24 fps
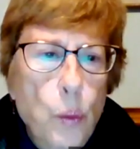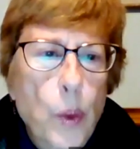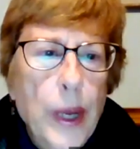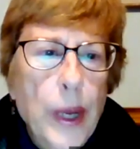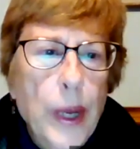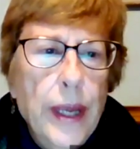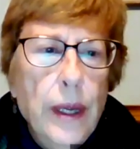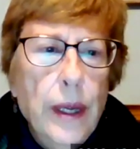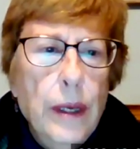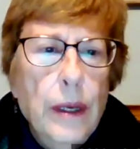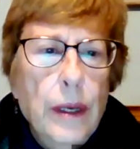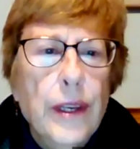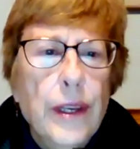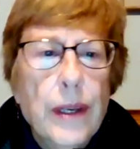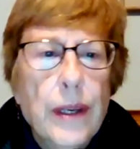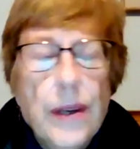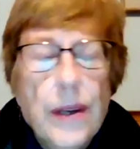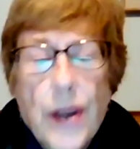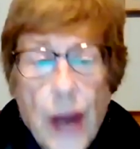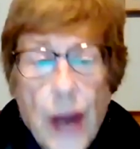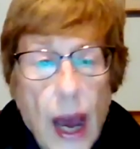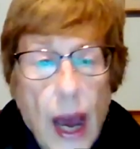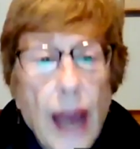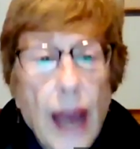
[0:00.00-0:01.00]
We did
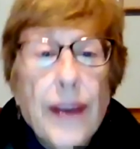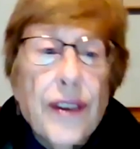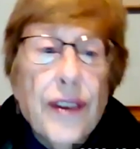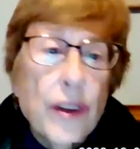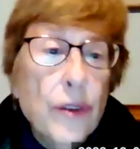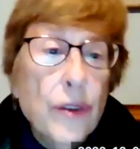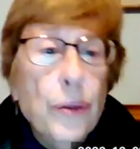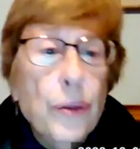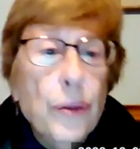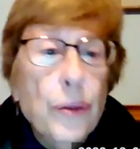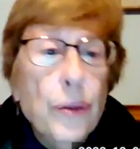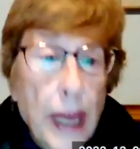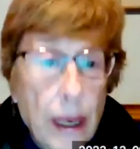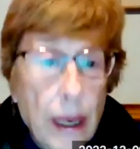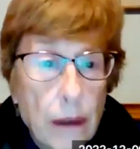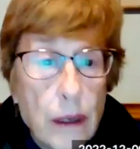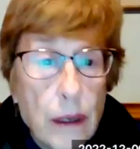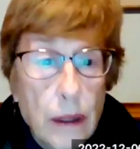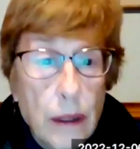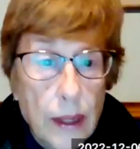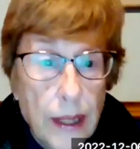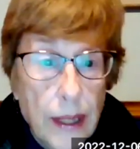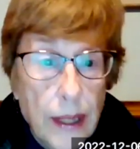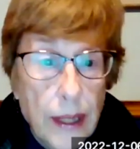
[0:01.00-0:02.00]
not
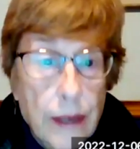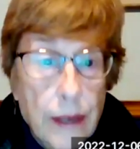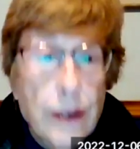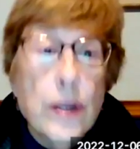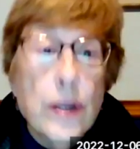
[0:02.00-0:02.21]
dismantle it,